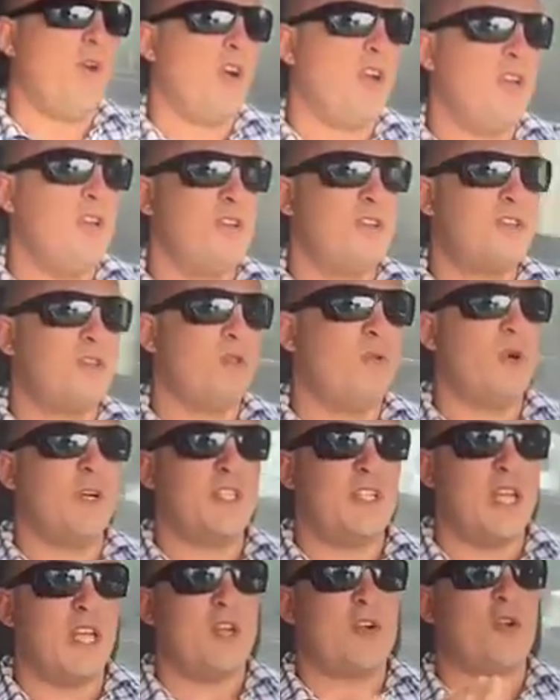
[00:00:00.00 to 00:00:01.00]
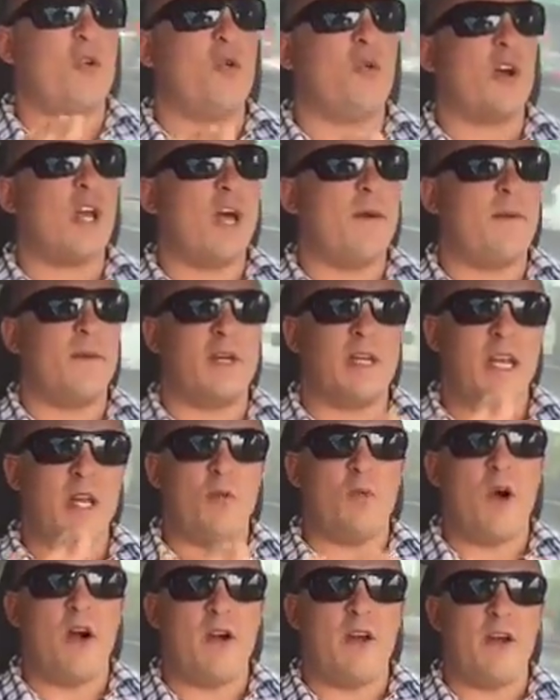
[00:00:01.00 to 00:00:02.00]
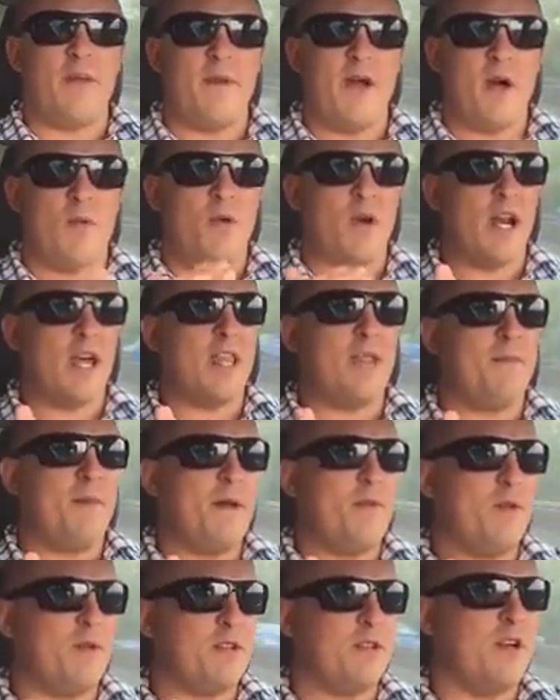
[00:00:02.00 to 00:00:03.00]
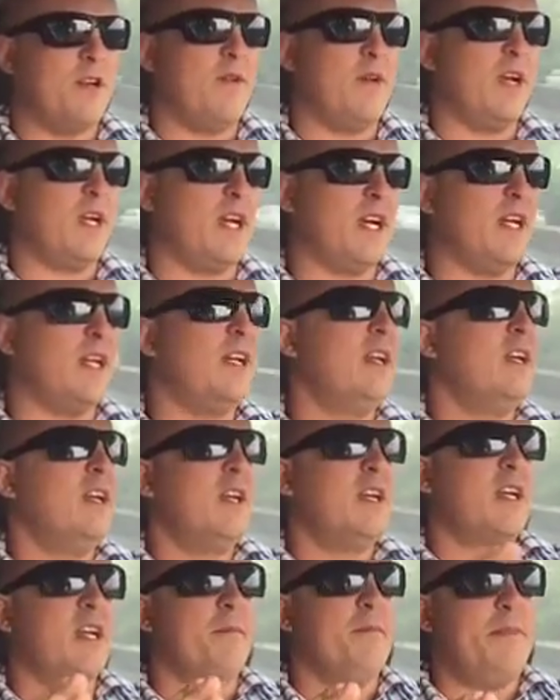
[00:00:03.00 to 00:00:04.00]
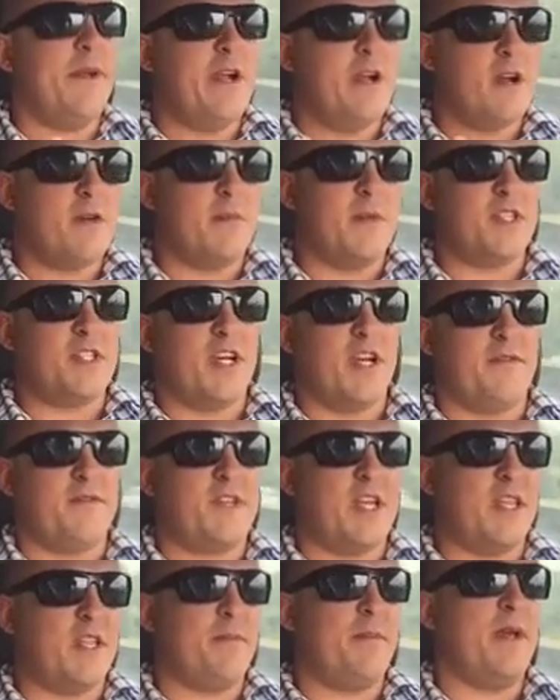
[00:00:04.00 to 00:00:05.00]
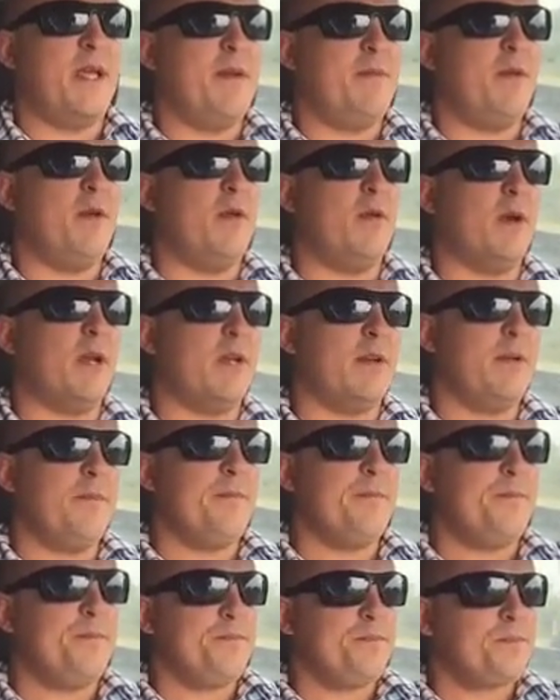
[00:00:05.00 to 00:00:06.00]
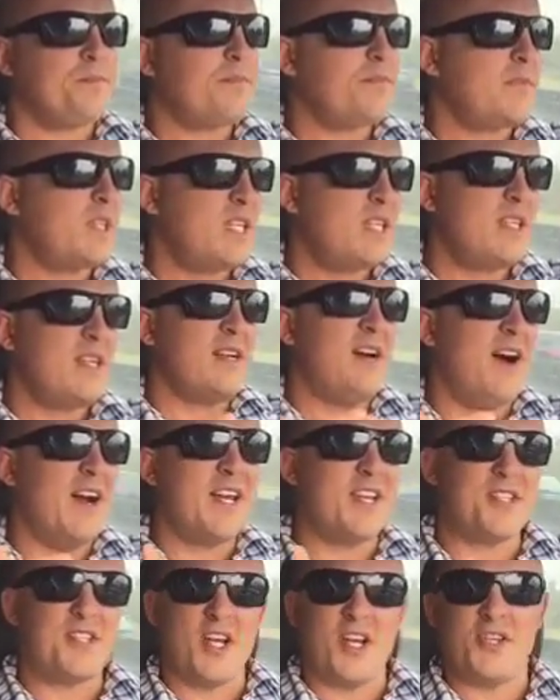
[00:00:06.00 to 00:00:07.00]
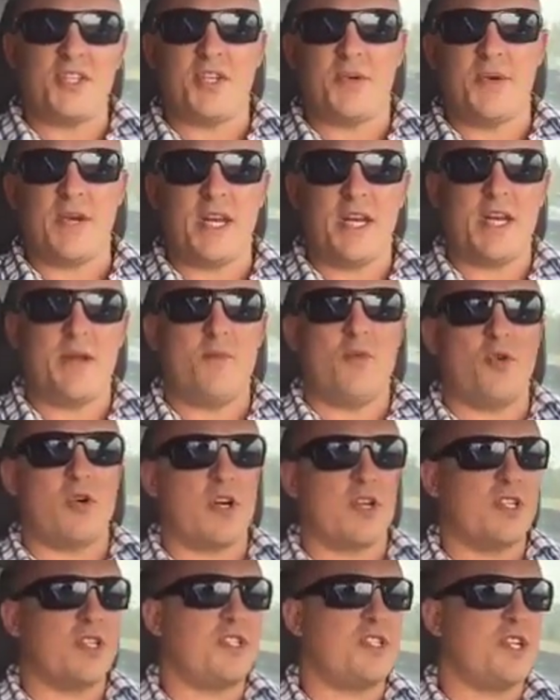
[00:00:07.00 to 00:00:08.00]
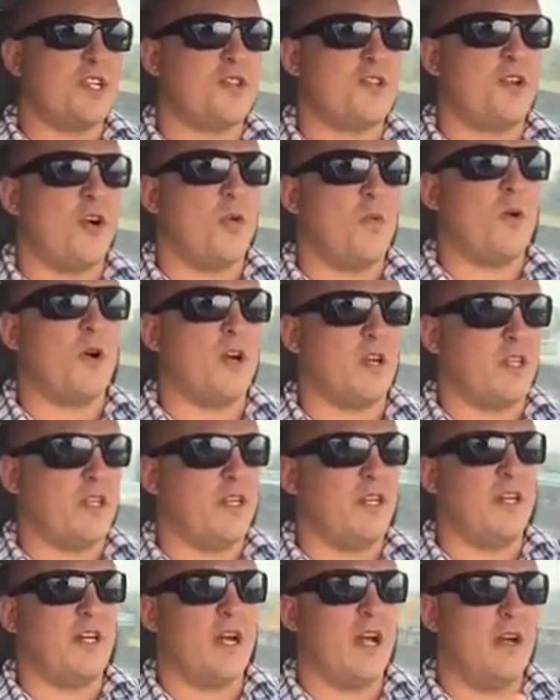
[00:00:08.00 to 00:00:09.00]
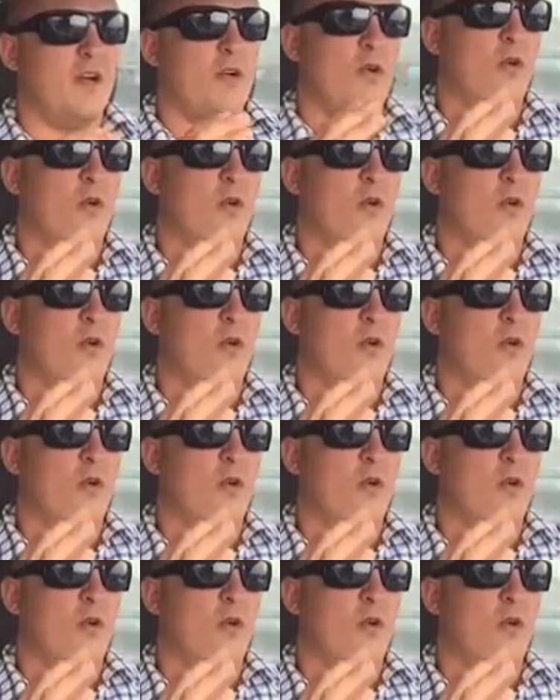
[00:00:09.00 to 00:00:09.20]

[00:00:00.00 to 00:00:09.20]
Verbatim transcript: used to always get caught up and get worried about what other people are doing and comparing myself to other people, and I just don't do it anymore because it's just not worth it, you know.